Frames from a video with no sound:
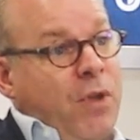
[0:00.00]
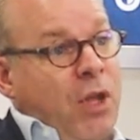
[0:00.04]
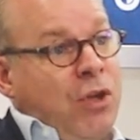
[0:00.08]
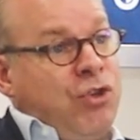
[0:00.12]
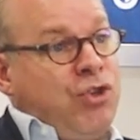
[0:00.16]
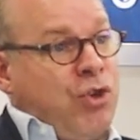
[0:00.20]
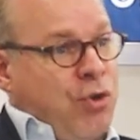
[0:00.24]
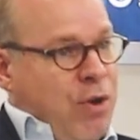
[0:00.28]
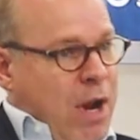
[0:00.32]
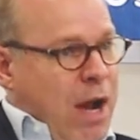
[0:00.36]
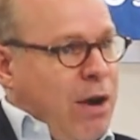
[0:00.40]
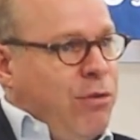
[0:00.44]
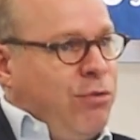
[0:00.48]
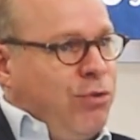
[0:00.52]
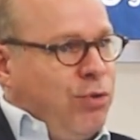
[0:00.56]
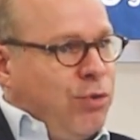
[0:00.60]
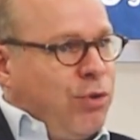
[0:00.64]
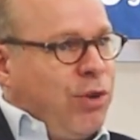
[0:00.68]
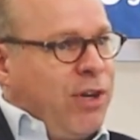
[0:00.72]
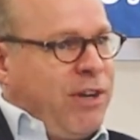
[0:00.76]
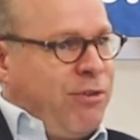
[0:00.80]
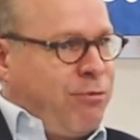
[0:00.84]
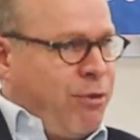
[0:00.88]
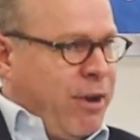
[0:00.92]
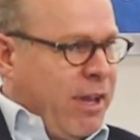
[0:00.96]
so an
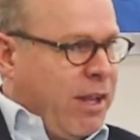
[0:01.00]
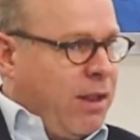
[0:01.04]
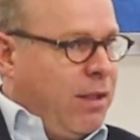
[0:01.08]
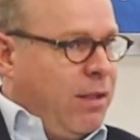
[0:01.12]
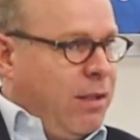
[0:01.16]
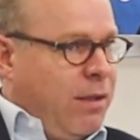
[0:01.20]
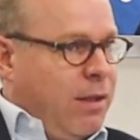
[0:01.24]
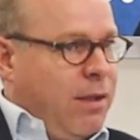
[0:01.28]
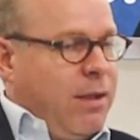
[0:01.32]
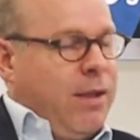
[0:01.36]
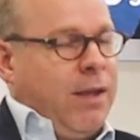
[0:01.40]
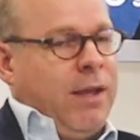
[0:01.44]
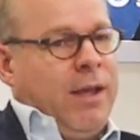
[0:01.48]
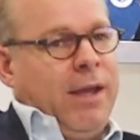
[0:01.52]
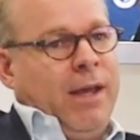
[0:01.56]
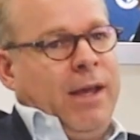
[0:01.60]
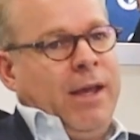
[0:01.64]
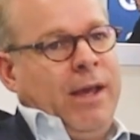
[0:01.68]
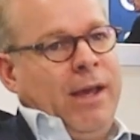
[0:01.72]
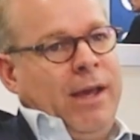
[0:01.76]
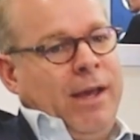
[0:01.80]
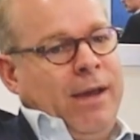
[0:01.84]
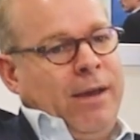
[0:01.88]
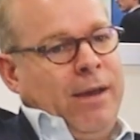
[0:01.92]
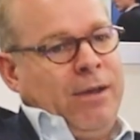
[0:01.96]
outdoor grill,
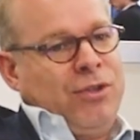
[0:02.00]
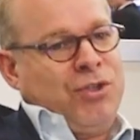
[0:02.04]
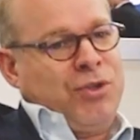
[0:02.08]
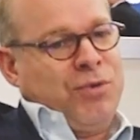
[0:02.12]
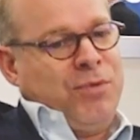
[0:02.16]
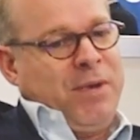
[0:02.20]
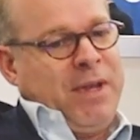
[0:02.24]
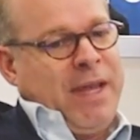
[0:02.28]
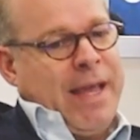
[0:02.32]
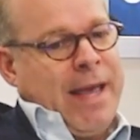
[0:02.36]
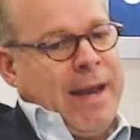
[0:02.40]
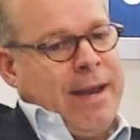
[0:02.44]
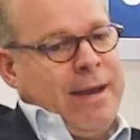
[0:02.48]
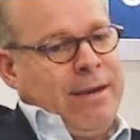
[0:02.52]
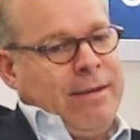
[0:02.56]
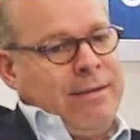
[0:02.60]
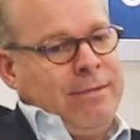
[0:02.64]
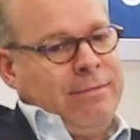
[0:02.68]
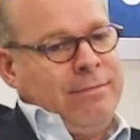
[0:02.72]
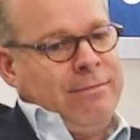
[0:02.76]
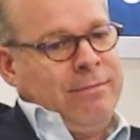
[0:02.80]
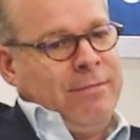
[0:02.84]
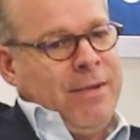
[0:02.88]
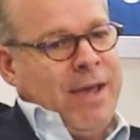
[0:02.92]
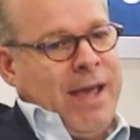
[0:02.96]
so we can
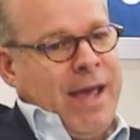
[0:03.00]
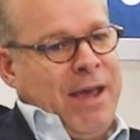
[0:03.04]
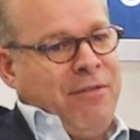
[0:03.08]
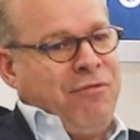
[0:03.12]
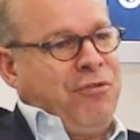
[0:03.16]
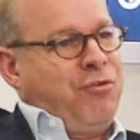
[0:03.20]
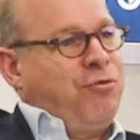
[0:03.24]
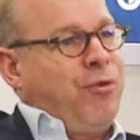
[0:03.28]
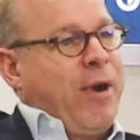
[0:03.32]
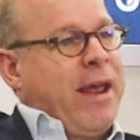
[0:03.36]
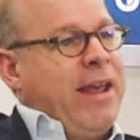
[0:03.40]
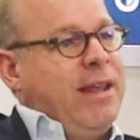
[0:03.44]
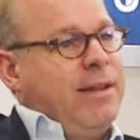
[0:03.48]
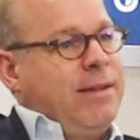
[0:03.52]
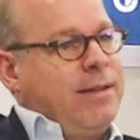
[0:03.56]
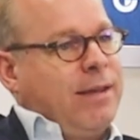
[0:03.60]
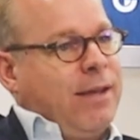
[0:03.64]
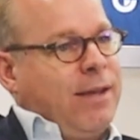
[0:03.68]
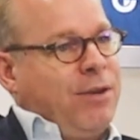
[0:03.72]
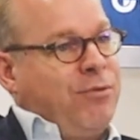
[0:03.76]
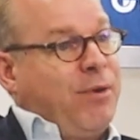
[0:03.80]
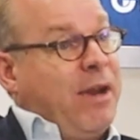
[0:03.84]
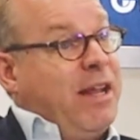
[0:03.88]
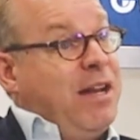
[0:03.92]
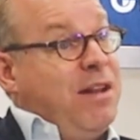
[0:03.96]
have great
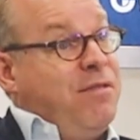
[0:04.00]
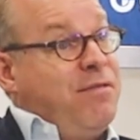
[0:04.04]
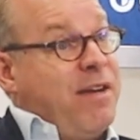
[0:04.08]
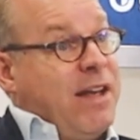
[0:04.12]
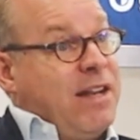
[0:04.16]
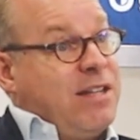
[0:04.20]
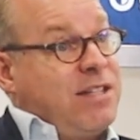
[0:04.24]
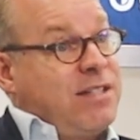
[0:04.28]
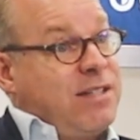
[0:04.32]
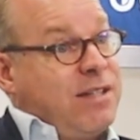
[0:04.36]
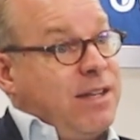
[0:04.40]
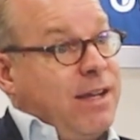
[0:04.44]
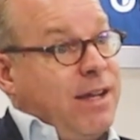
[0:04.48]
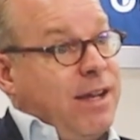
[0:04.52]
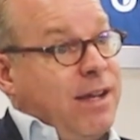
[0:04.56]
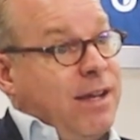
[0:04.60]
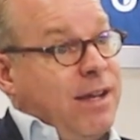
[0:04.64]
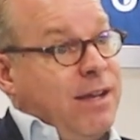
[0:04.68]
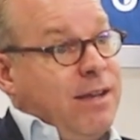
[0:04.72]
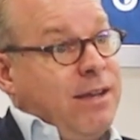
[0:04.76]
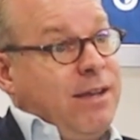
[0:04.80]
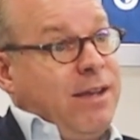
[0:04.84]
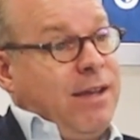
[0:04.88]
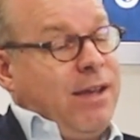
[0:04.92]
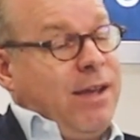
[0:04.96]
events
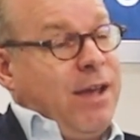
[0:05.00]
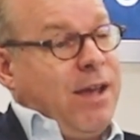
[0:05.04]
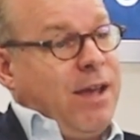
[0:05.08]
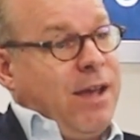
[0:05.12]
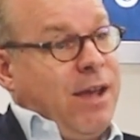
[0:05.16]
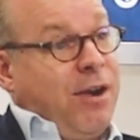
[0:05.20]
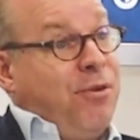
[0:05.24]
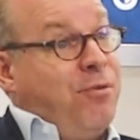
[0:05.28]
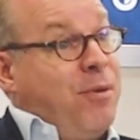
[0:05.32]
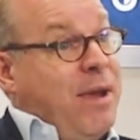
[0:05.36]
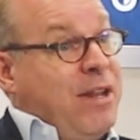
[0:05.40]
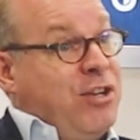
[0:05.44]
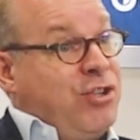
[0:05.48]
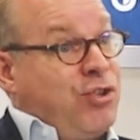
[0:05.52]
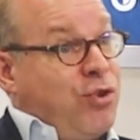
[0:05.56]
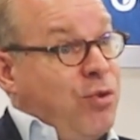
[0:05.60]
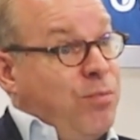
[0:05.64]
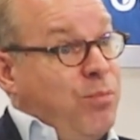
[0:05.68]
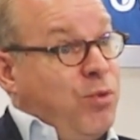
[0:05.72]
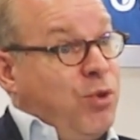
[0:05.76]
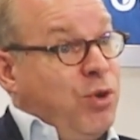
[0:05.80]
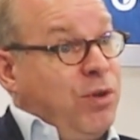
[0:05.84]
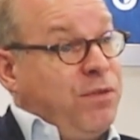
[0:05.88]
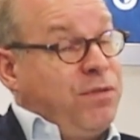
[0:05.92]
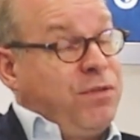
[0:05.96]
arranged on
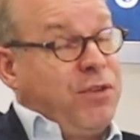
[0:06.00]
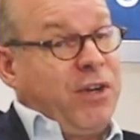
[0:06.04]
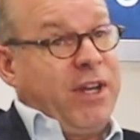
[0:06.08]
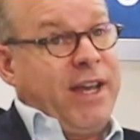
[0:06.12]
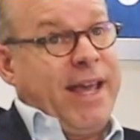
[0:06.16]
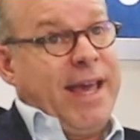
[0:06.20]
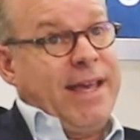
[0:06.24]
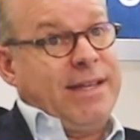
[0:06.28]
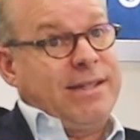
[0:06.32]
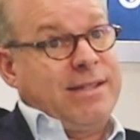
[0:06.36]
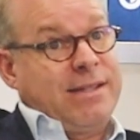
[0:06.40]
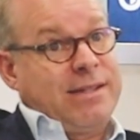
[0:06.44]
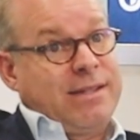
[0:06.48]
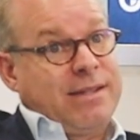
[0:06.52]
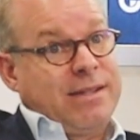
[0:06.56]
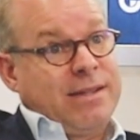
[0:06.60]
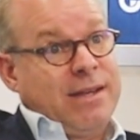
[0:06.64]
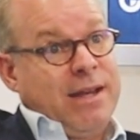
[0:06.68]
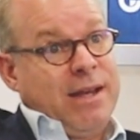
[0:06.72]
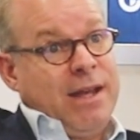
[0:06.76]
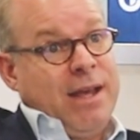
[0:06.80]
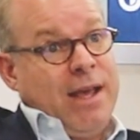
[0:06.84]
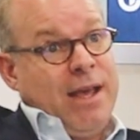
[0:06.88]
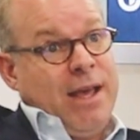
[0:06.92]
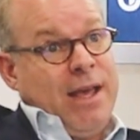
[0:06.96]
board for the guests.
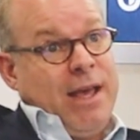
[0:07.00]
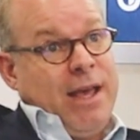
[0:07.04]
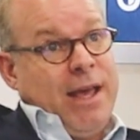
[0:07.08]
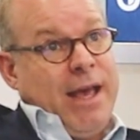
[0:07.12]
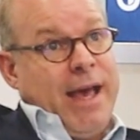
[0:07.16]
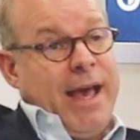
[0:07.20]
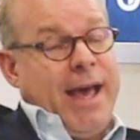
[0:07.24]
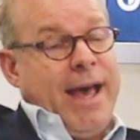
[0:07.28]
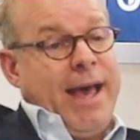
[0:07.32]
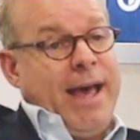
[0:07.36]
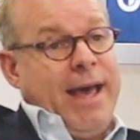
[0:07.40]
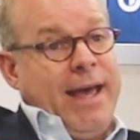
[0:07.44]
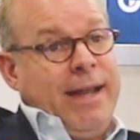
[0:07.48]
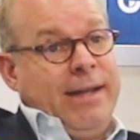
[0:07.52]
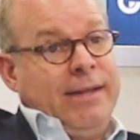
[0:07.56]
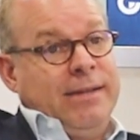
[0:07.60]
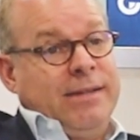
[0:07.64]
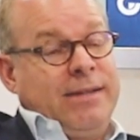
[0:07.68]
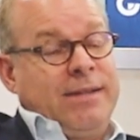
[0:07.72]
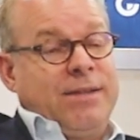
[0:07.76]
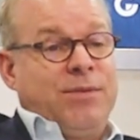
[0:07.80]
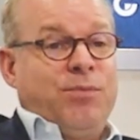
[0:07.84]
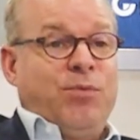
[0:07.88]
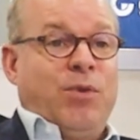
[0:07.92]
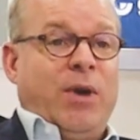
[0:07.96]

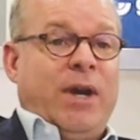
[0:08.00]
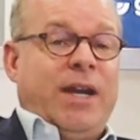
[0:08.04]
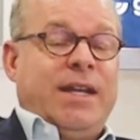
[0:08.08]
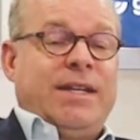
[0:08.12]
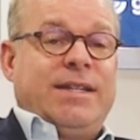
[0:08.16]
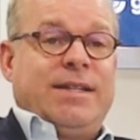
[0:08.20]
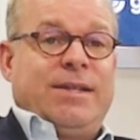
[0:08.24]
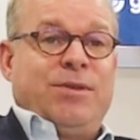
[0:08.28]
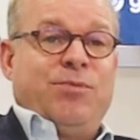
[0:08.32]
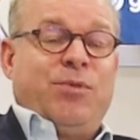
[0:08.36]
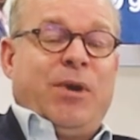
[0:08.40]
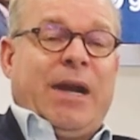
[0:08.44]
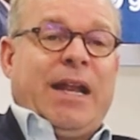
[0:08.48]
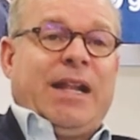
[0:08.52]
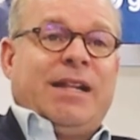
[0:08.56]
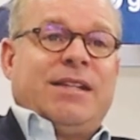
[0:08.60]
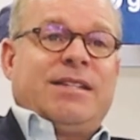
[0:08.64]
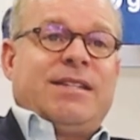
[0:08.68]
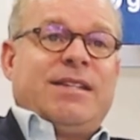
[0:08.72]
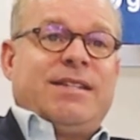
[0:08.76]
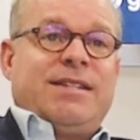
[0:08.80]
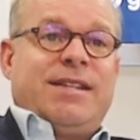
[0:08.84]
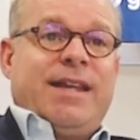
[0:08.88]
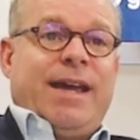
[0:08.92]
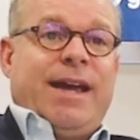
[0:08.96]
And what
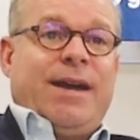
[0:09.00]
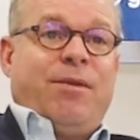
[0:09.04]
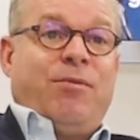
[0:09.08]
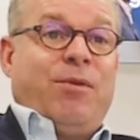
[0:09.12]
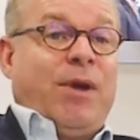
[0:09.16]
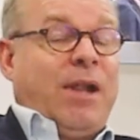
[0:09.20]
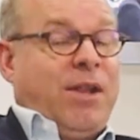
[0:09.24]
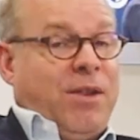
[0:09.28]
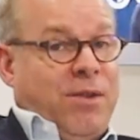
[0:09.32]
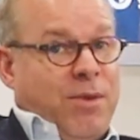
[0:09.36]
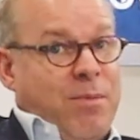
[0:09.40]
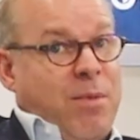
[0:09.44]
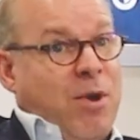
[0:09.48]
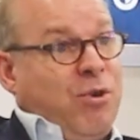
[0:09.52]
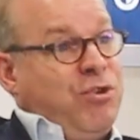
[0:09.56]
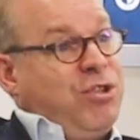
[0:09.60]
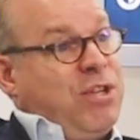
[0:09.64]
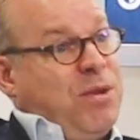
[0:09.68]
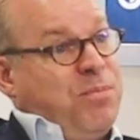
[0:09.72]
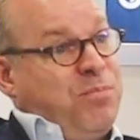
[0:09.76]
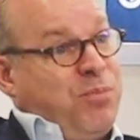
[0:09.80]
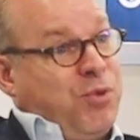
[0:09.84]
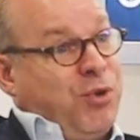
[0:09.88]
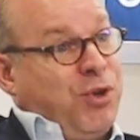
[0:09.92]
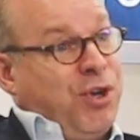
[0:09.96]
else is there? Well, the most
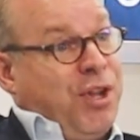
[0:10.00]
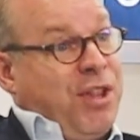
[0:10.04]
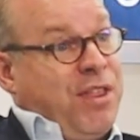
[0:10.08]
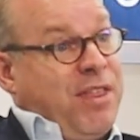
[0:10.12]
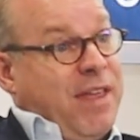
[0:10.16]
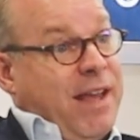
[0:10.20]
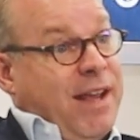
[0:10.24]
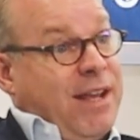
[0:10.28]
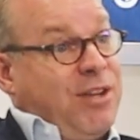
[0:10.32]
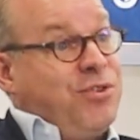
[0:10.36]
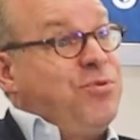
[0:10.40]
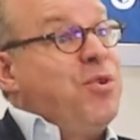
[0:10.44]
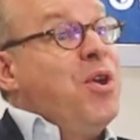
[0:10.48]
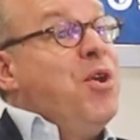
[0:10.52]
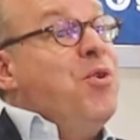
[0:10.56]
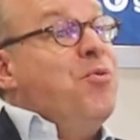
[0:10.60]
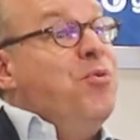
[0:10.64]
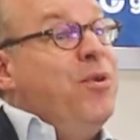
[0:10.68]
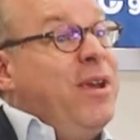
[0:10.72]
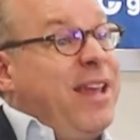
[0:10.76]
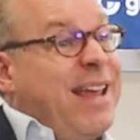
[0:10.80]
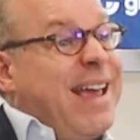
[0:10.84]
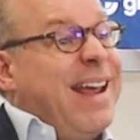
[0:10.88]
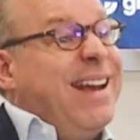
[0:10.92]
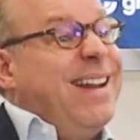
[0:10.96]
important thing is
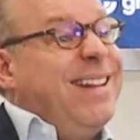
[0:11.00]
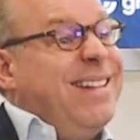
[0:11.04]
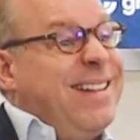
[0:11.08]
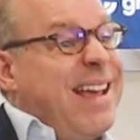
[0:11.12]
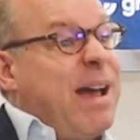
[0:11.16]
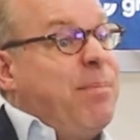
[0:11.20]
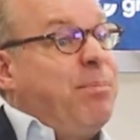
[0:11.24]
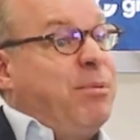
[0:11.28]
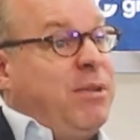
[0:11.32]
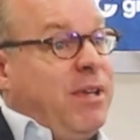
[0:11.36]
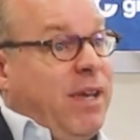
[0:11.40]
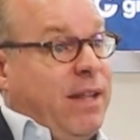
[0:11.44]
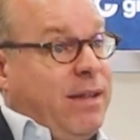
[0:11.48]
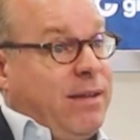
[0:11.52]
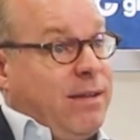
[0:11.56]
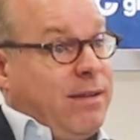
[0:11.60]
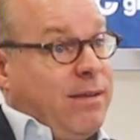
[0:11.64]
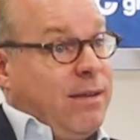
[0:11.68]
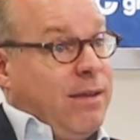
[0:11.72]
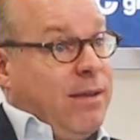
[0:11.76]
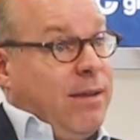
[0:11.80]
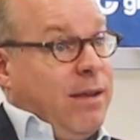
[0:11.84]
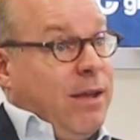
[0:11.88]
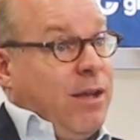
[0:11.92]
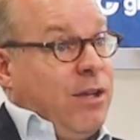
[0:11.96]
we can adapt it.
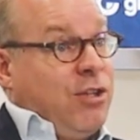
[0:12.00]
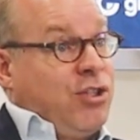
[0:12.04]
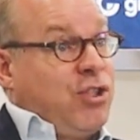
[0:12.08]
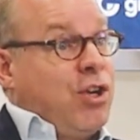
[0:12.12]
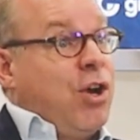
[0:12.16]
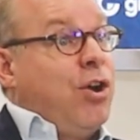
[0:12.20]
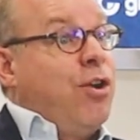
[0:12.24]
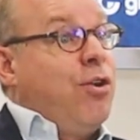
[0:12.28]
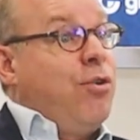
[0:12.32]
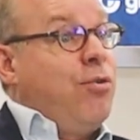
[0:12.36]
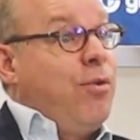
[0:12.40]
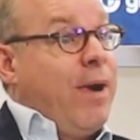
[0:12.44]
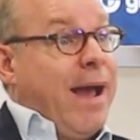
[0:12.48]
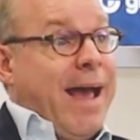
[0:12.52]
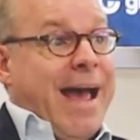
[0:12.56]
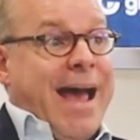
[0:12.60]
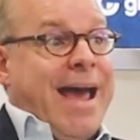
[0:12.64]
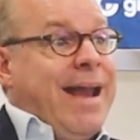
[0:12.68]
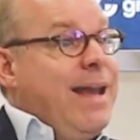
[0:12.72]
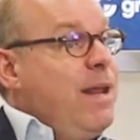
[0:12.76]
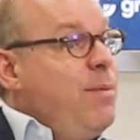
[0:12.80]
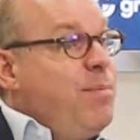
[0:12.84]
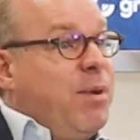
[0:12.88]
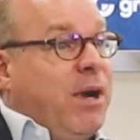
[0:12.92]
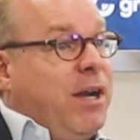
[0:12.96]
So
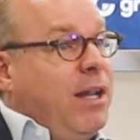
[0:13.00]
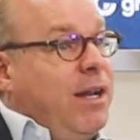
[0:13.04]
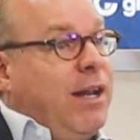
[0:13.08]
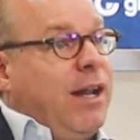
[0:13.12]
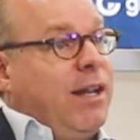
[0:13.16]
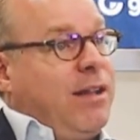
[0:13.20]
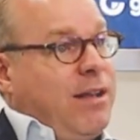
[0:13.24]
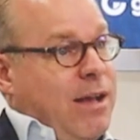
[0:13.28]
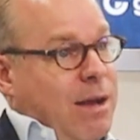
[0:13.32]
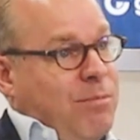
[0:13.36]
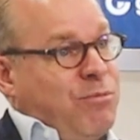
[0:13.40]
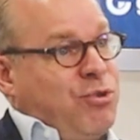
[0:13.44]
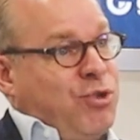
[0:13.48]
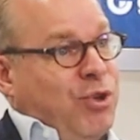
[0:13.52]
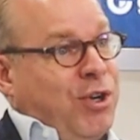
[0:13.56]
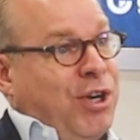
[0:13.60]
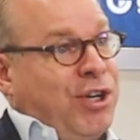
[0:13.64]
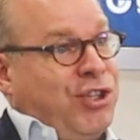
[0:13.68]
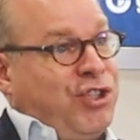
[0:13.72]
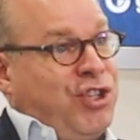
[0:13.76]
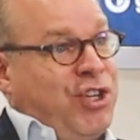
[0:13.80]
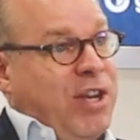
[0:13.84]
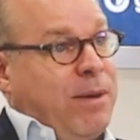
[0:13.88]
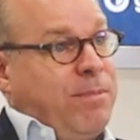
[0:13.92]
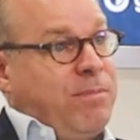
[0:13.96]
anybody that comes on
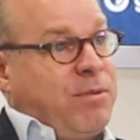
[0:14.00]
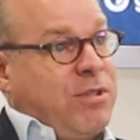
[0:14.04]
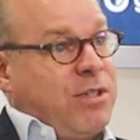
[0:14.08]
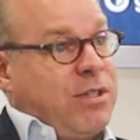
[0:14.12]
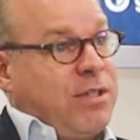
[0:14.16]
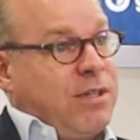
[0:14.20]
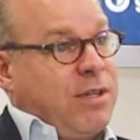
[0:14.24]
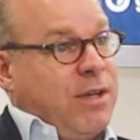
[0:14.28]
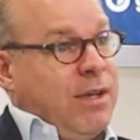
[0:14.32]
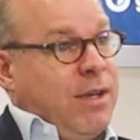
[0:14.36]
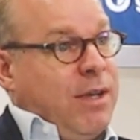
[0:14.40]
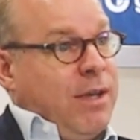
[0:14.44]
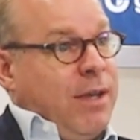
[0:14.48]
our ships,